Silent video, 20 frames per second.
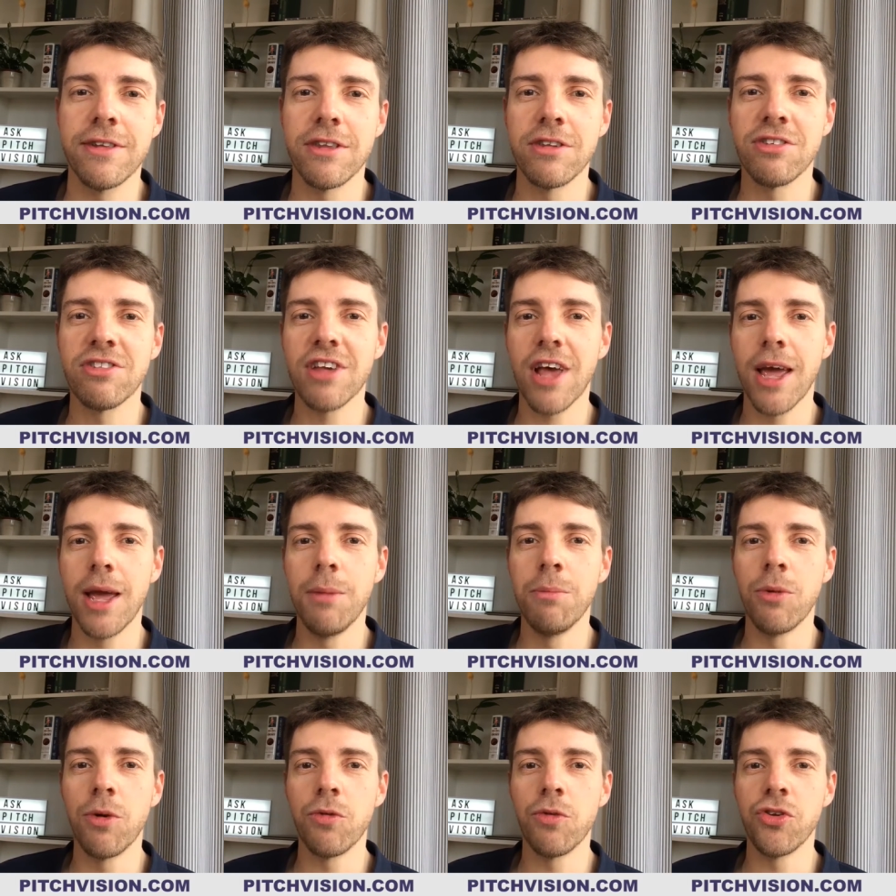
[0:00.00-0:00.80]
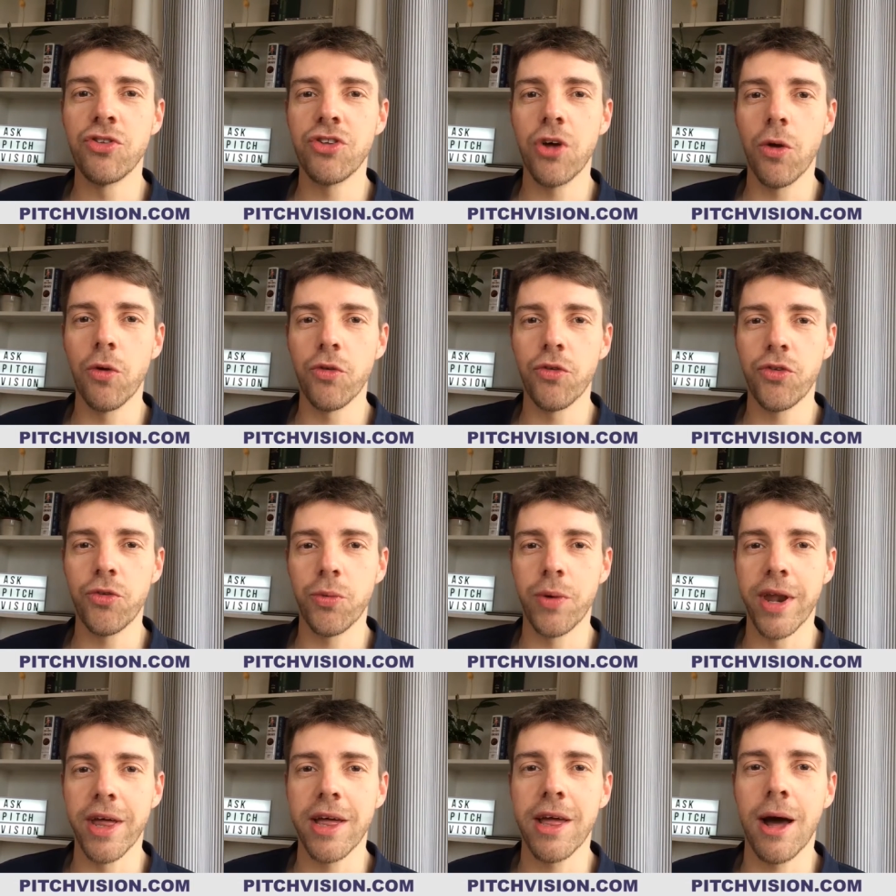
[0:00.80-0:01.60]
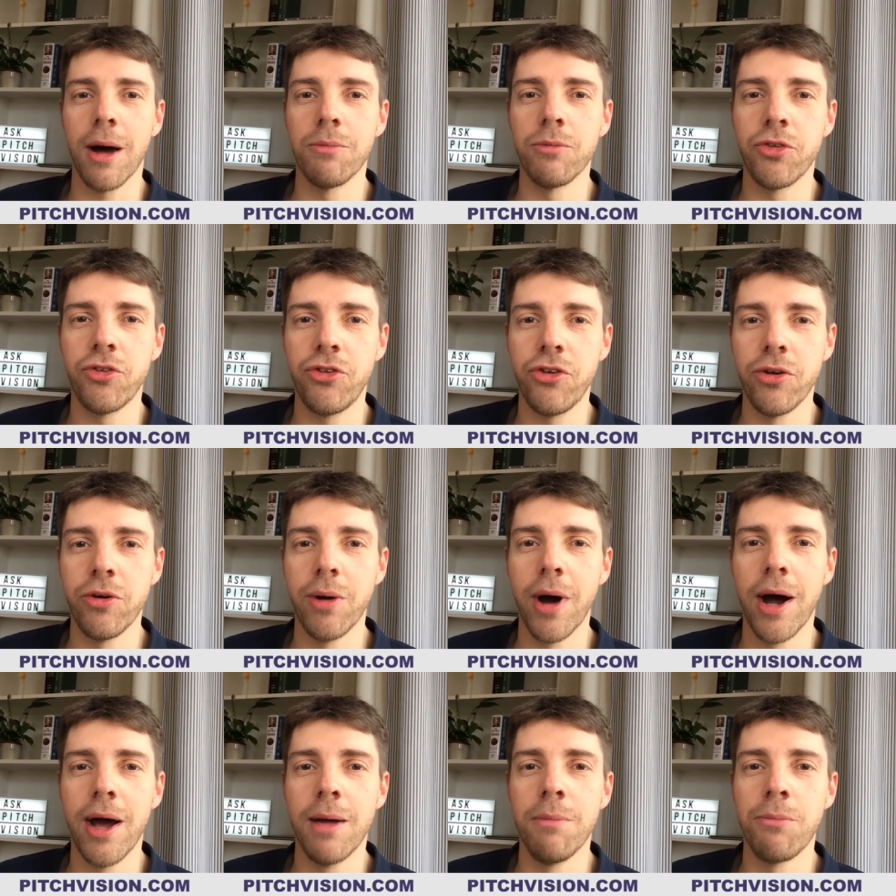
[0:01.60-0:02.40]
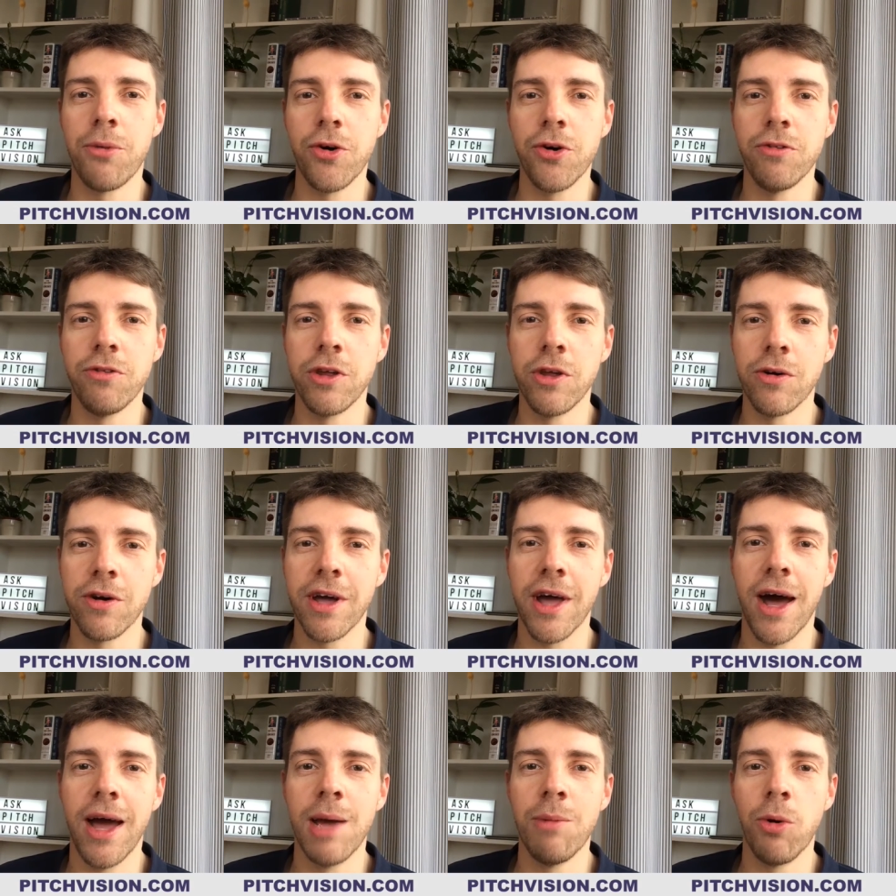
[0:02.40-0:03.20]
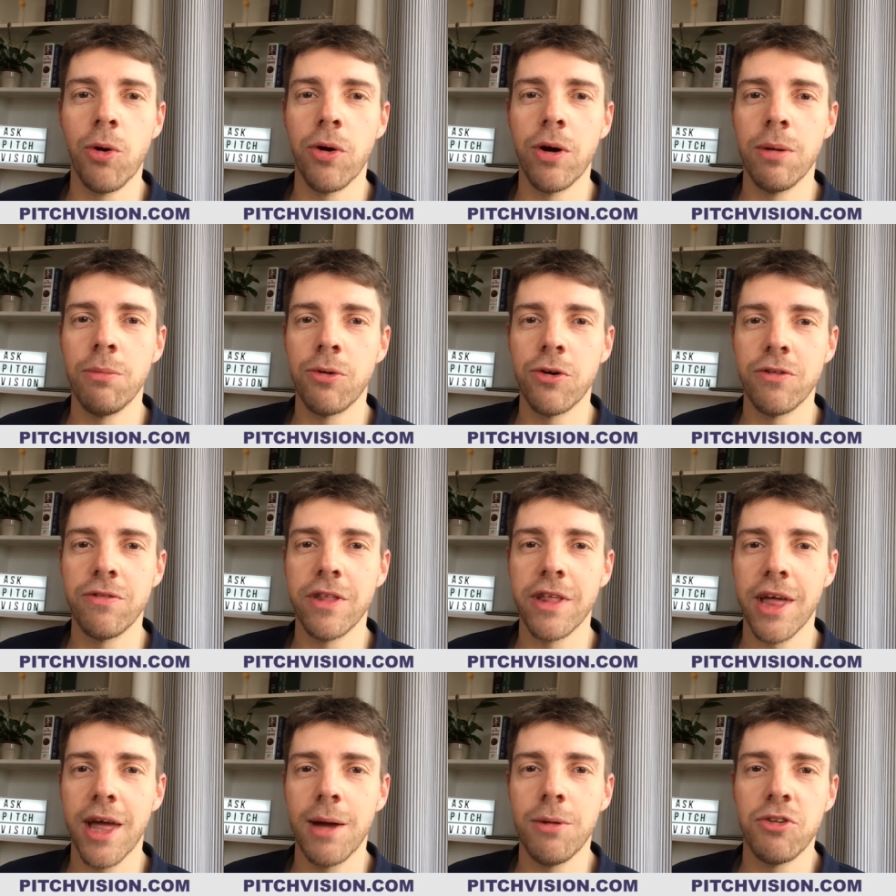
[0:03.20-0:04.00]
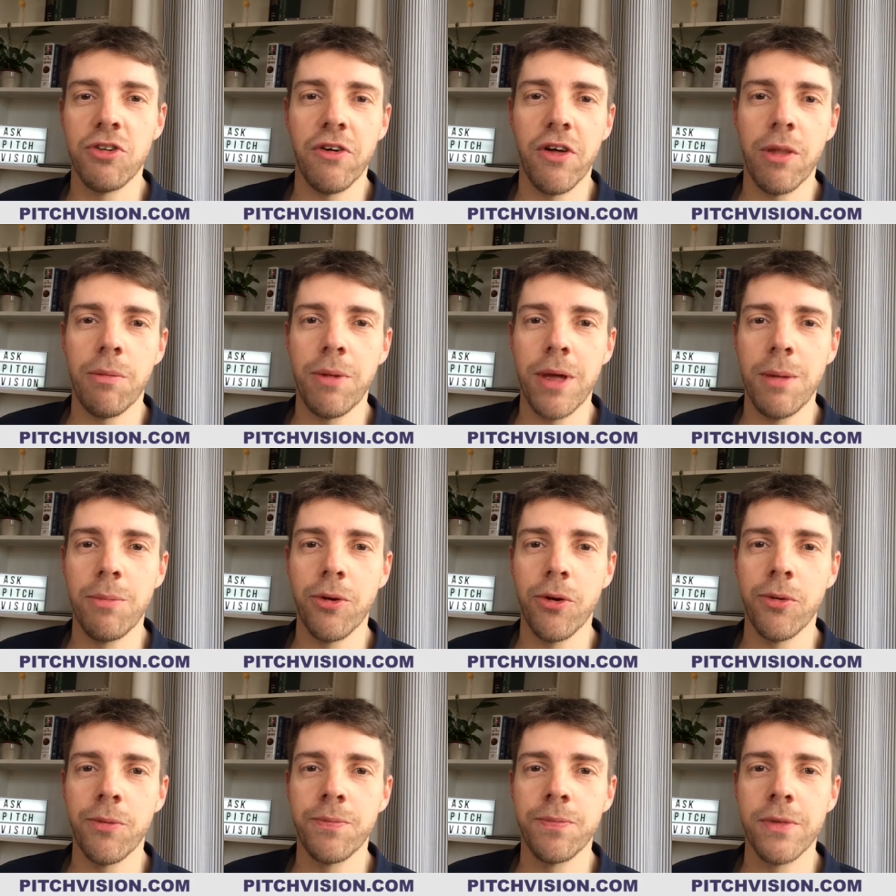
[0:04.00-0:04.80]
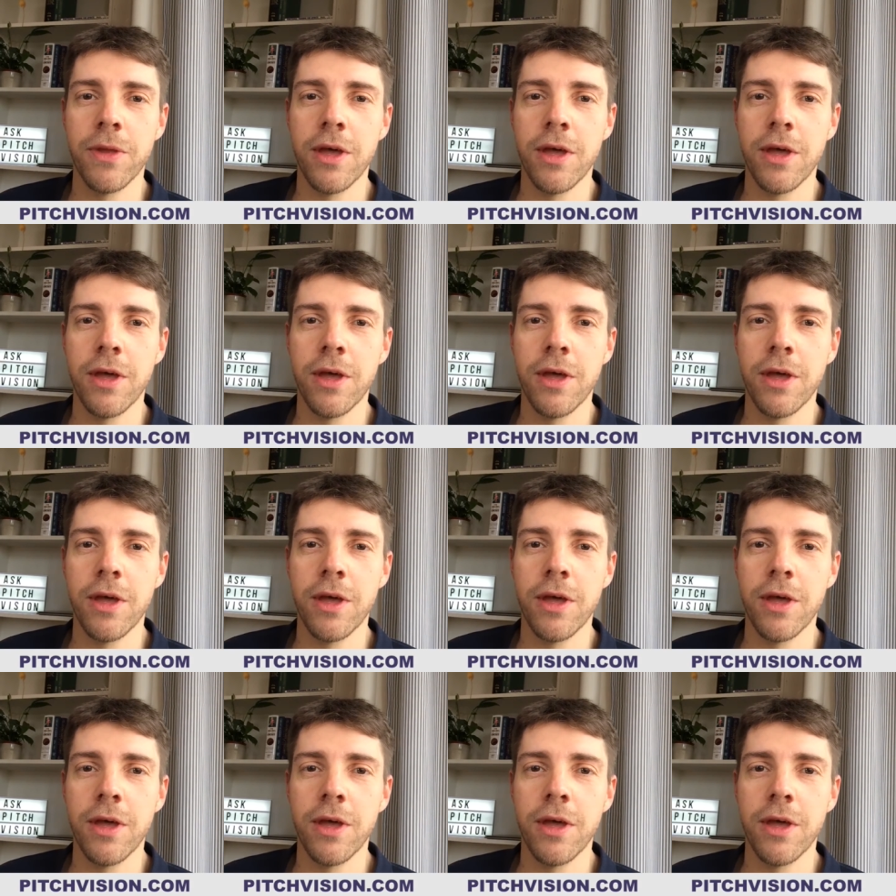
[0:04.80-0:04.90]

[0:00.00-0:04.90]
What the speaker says: the same results when it comes to improving your game or improving the games of other people.